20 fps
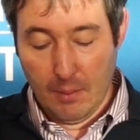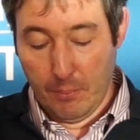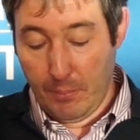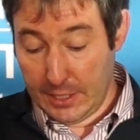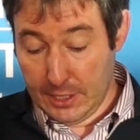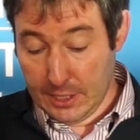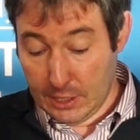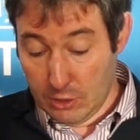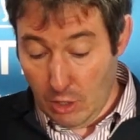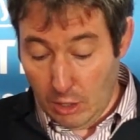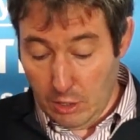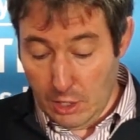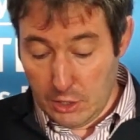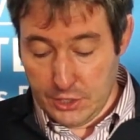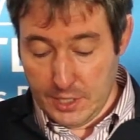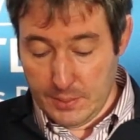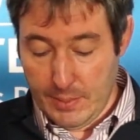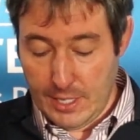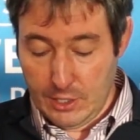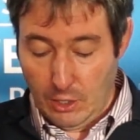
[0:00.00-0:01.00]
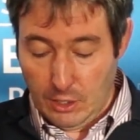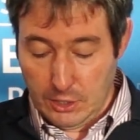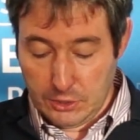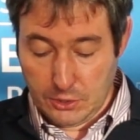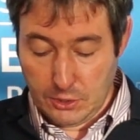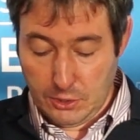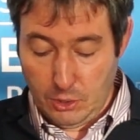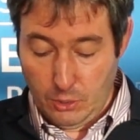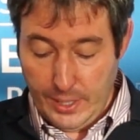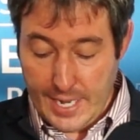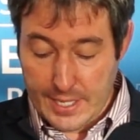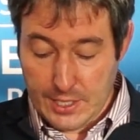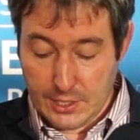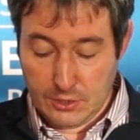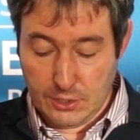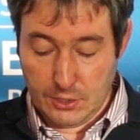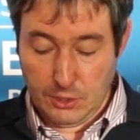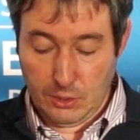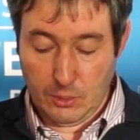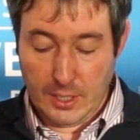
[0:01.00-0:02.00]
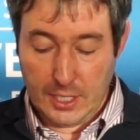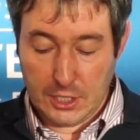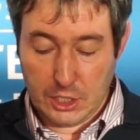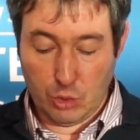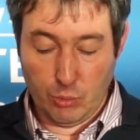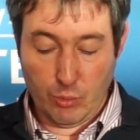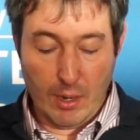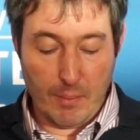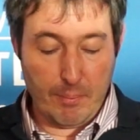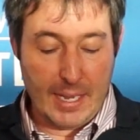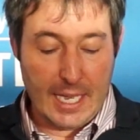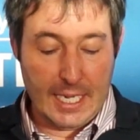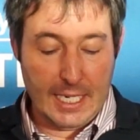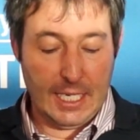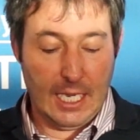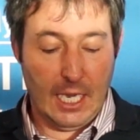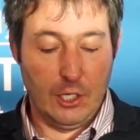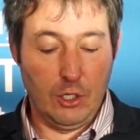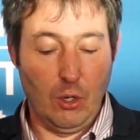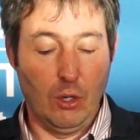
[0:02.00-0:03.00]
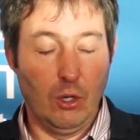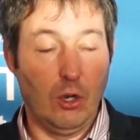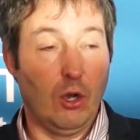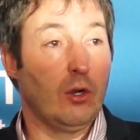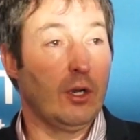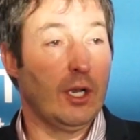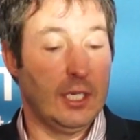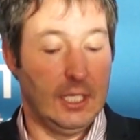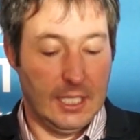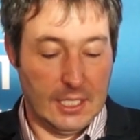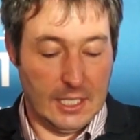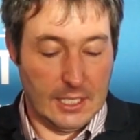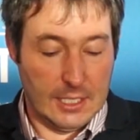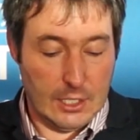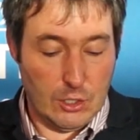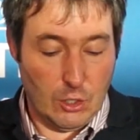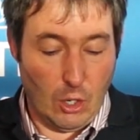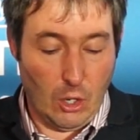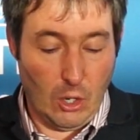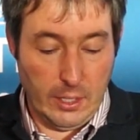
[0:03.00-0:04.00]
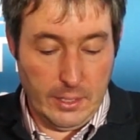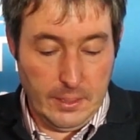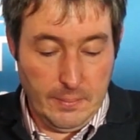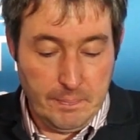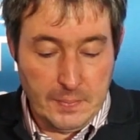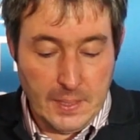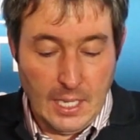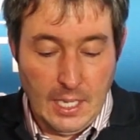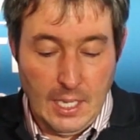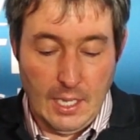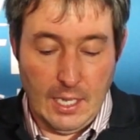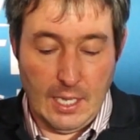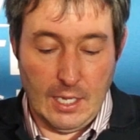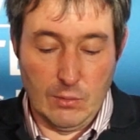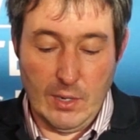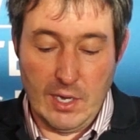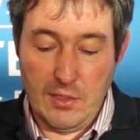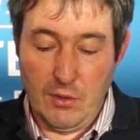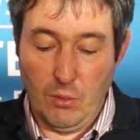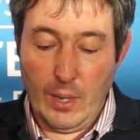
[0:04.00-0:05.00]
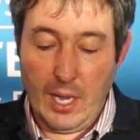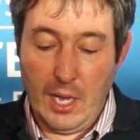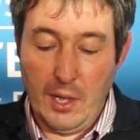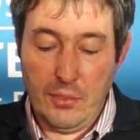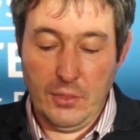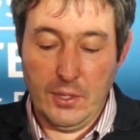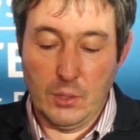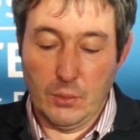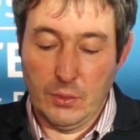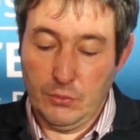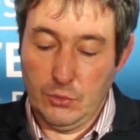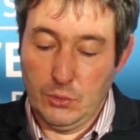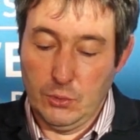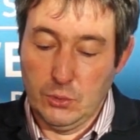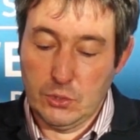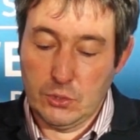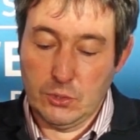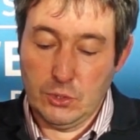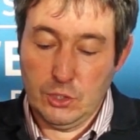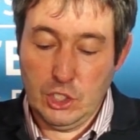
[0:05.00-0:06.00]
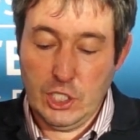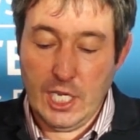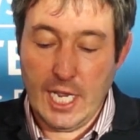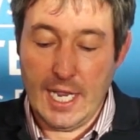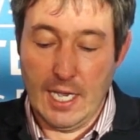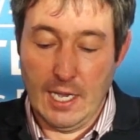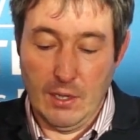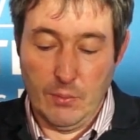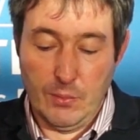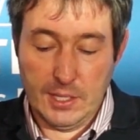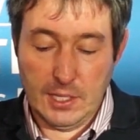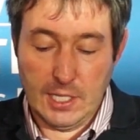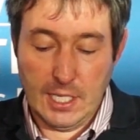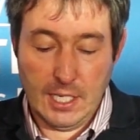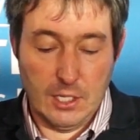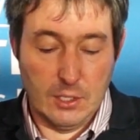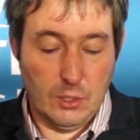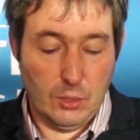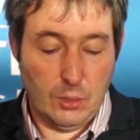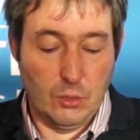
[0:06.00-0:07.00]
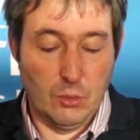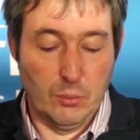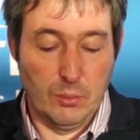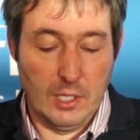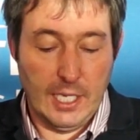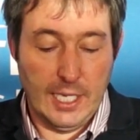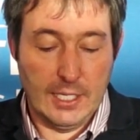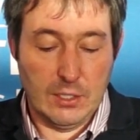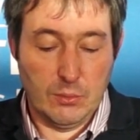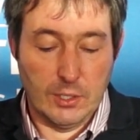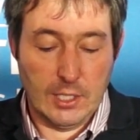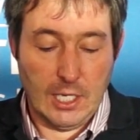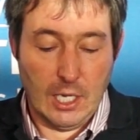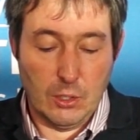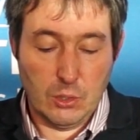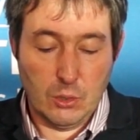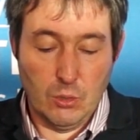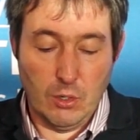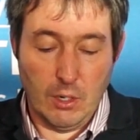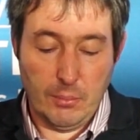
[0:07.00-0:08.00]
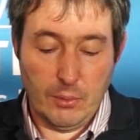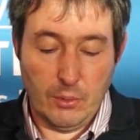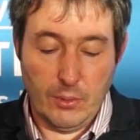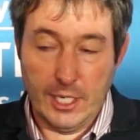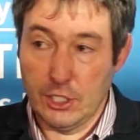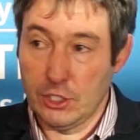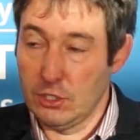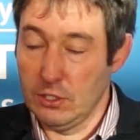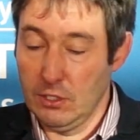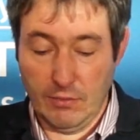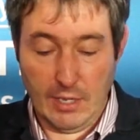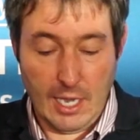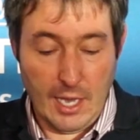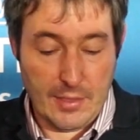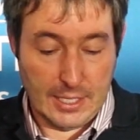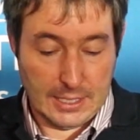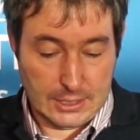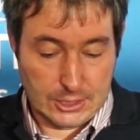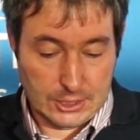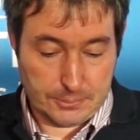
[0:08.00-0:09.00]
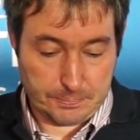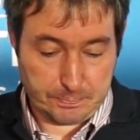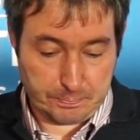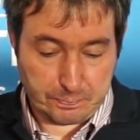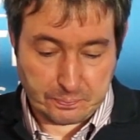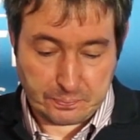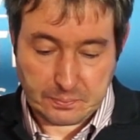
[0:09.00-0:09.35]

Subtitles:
But technology might also create a situation where many are no longer needed at all, and where the wealthy refuse to share what they can accumulate without cooperation of others.